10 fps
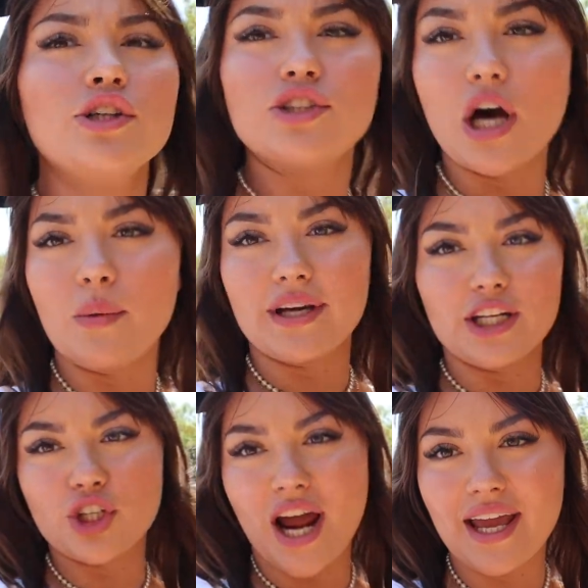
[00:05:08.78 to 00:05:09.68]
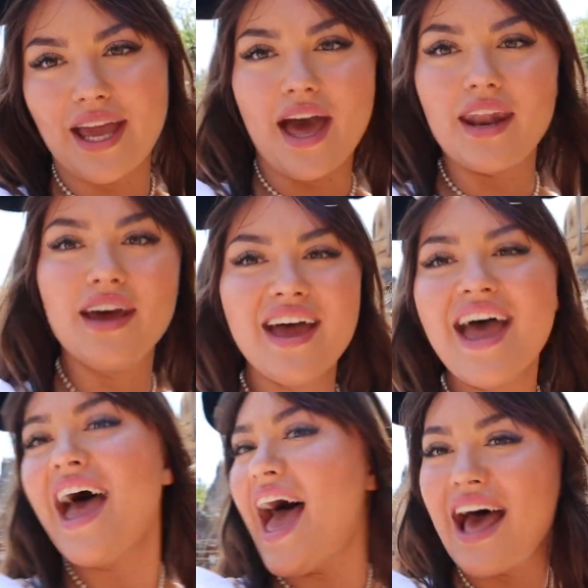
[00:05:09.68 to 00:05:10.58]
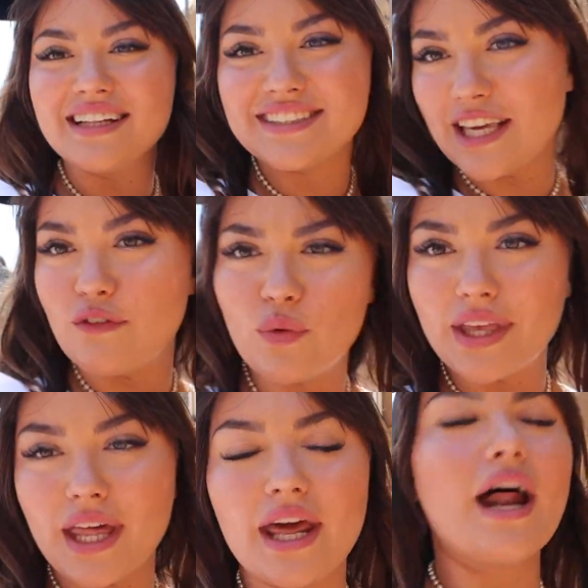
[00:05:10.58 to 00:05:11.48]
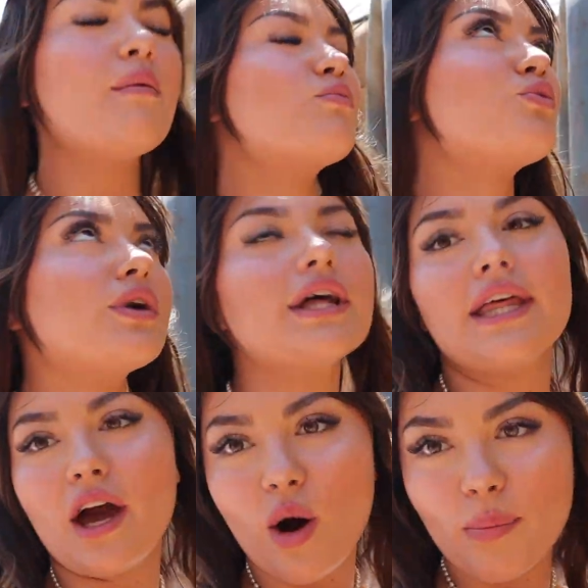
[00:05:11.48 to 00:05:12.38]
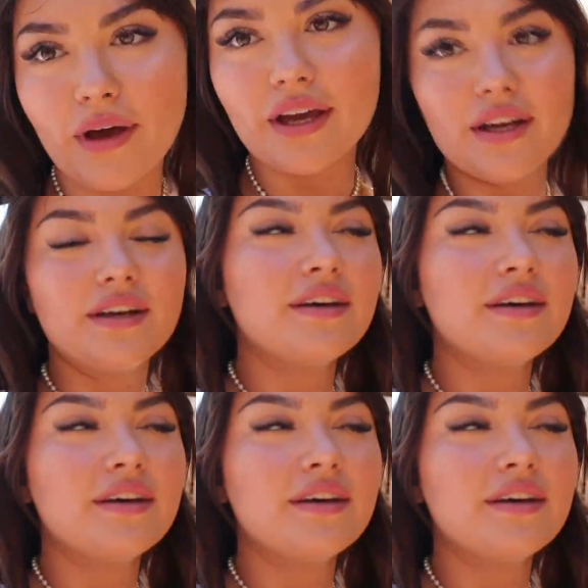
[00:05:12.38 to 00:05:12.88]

So we're gonna try again and see if we get it. I'm really hoping.